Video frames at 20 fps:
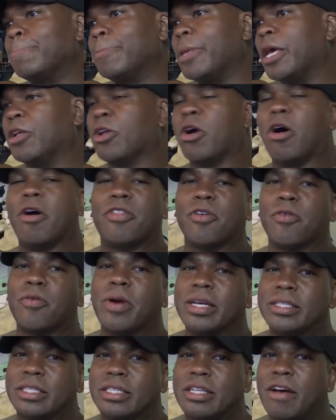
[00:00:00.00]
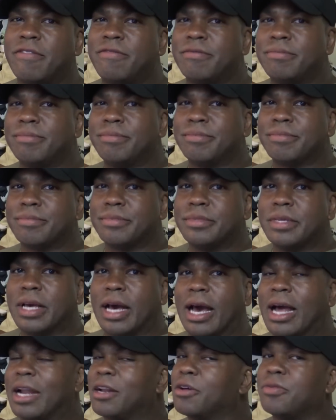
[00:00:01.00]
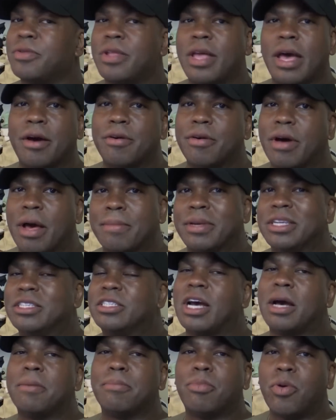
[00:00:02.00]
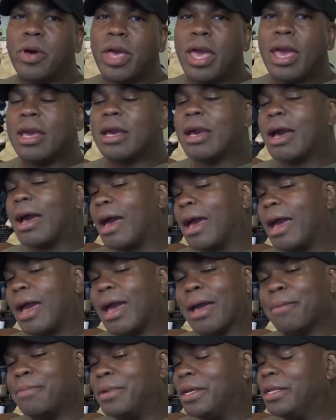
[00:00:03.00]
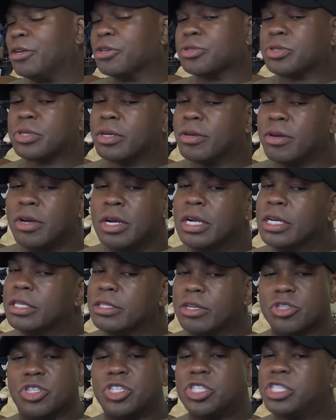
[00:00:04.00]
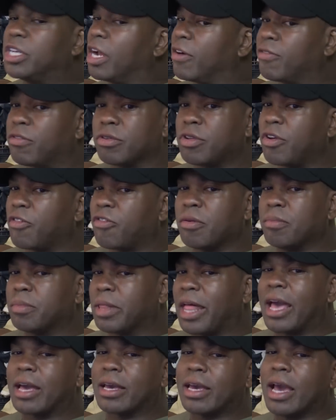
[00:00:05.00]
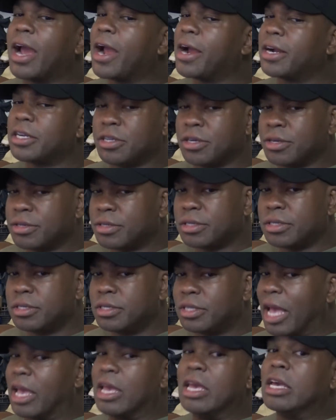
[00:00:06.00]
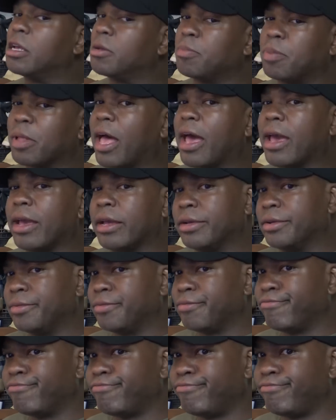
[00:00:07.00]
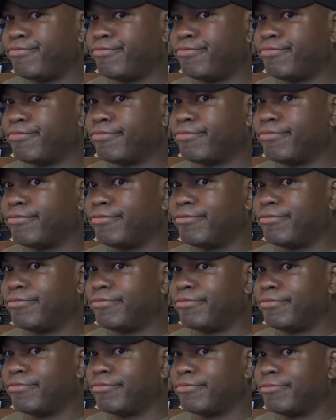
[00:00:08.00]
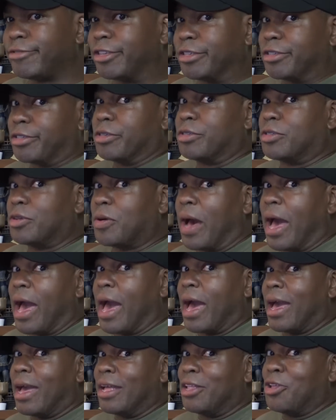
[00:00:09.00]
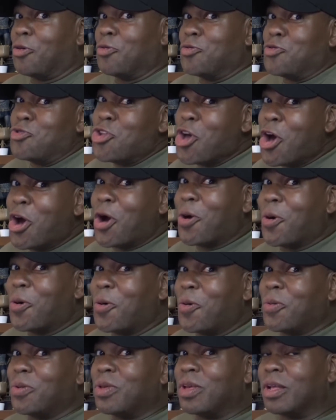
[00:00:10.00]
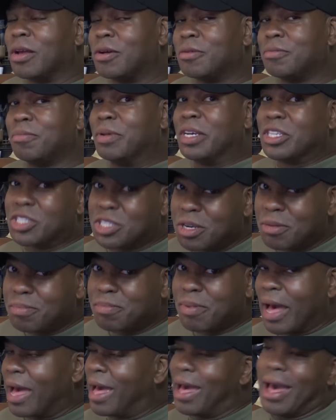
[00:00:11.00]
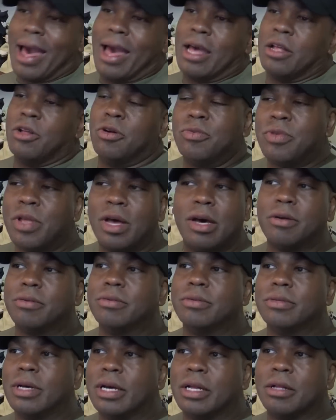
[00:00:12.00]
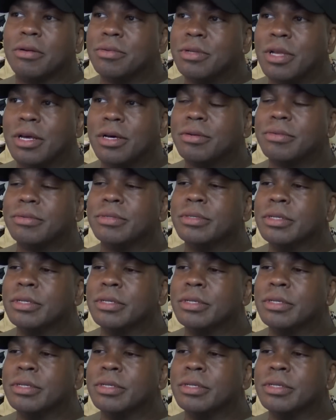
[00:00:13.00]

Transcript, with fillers: and all the rest of them, I don't know. I mean, John Boyega. I, I mean, there's a there's several different black characters that he could play. So, so I, I, don't know. You know, Bishop. I, I don't know. I don't know.